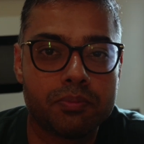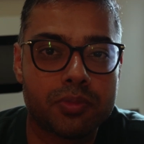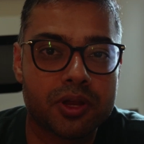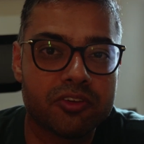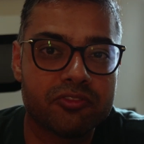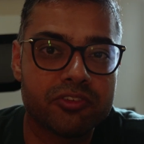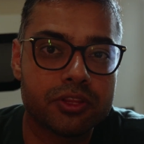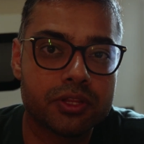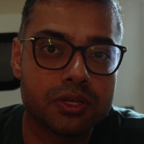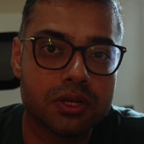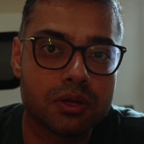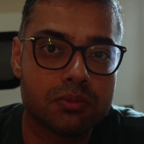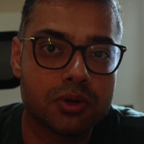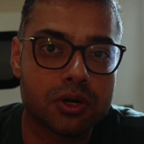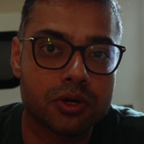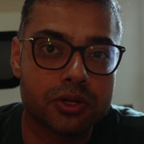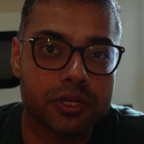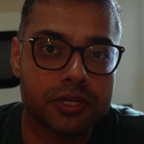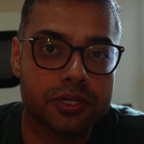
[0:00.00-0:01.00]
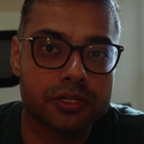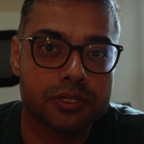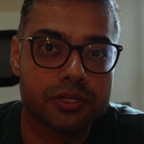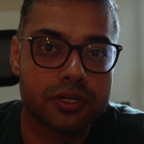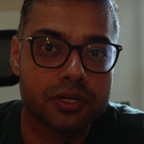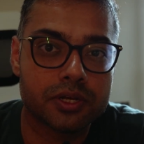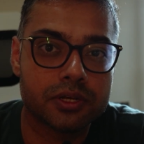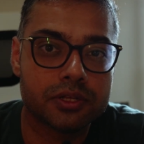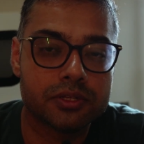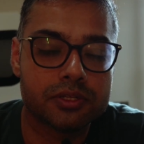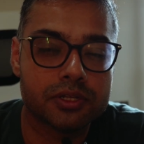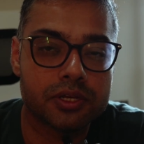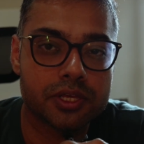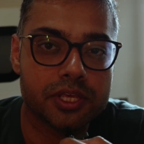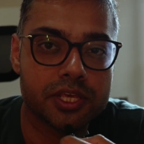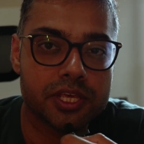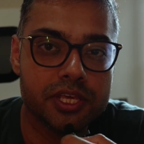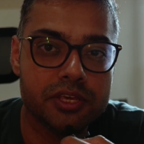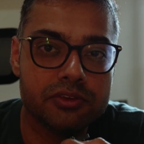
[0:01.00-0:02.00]
But if you think about it, the
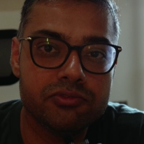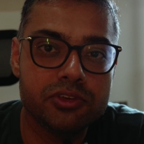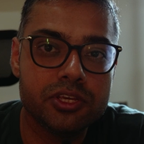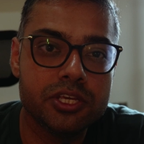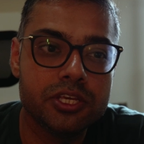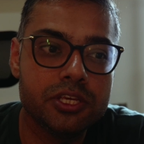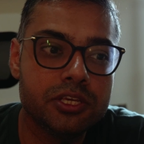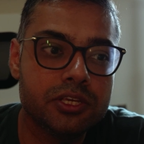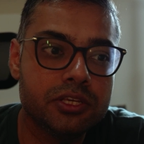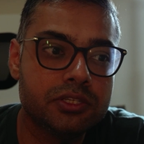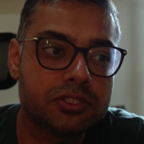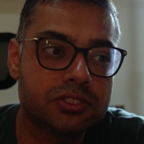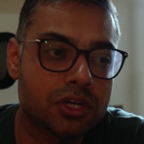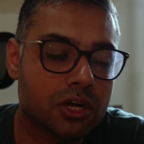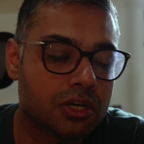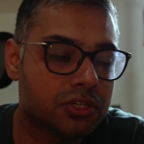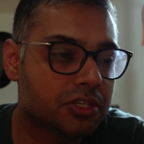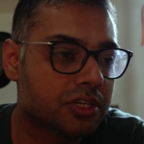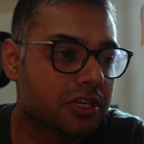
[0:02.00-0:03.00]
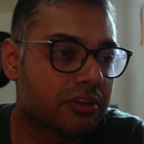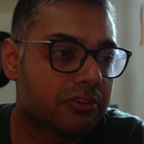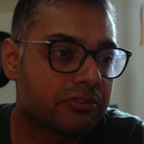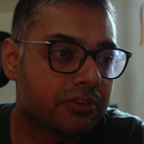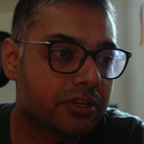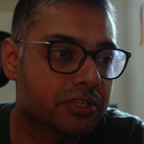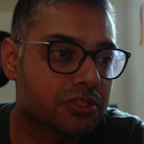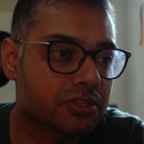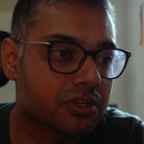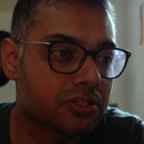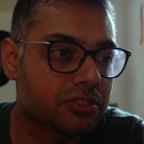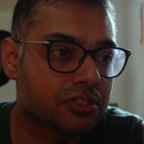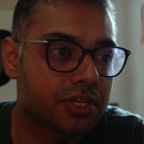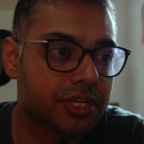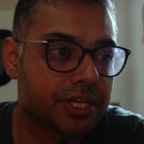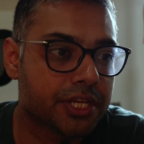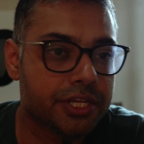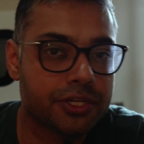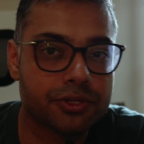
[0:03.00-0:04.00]
EV charging
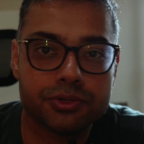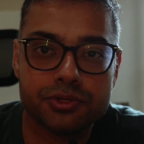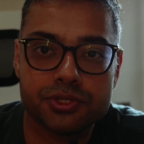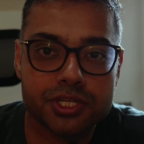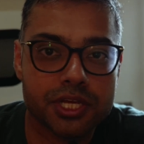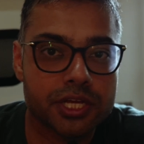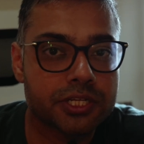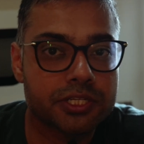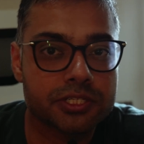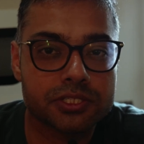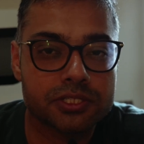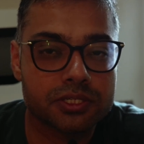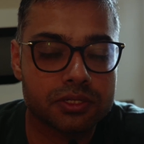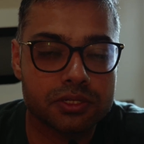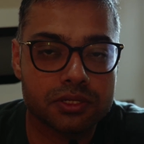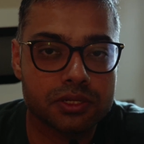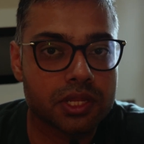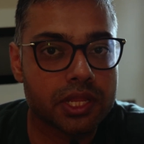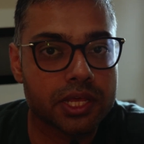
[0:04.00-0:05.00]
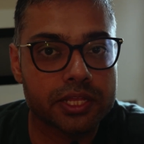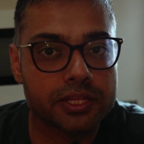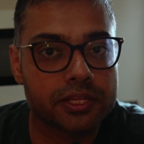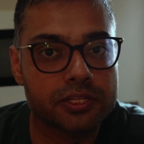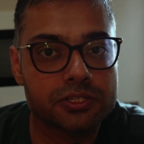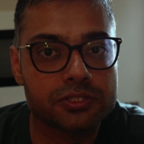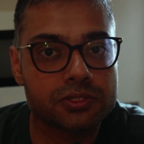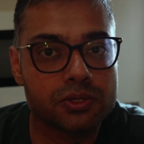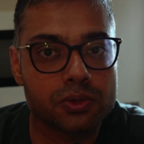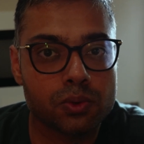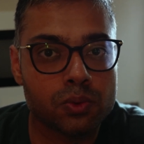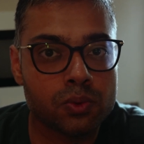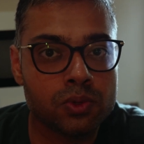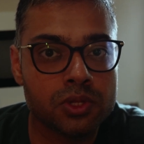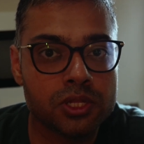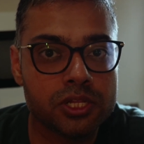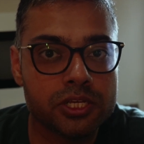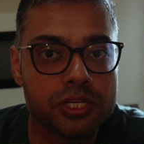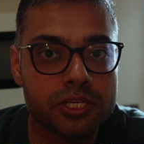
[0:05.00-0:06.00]
infrastructure need to change. Like, that's the
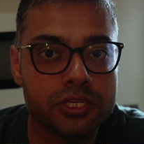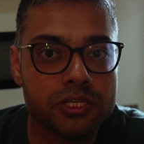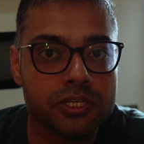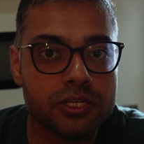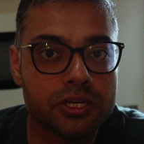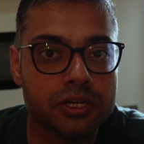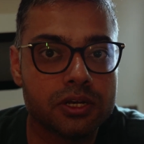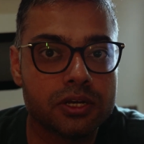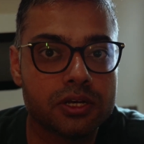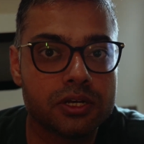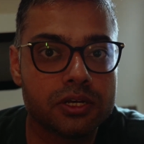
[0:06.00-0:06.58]
only